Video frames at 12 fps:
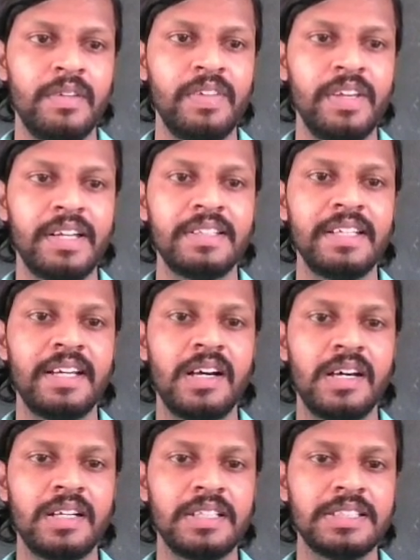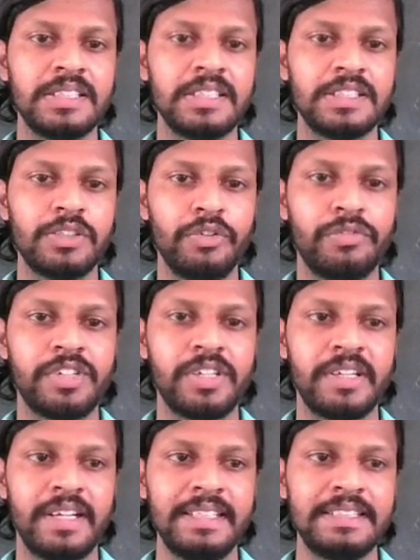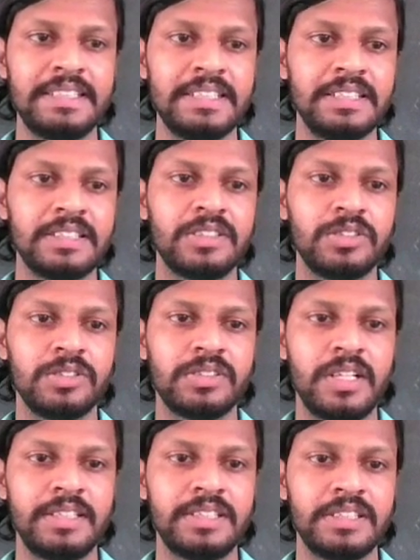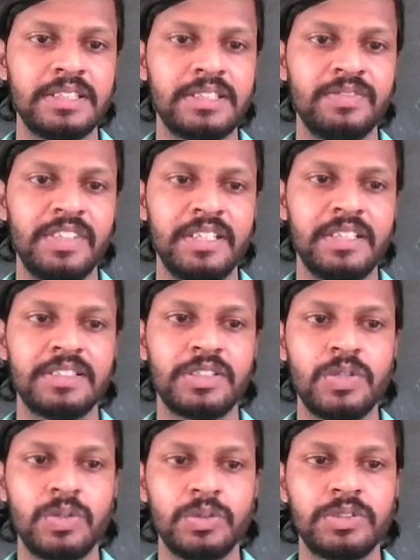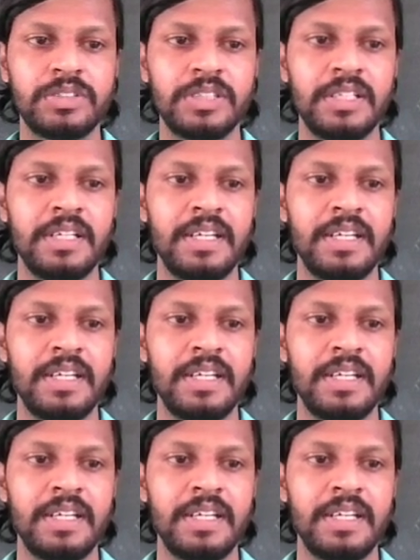where they harness the swift reindeer to sledges when it snows,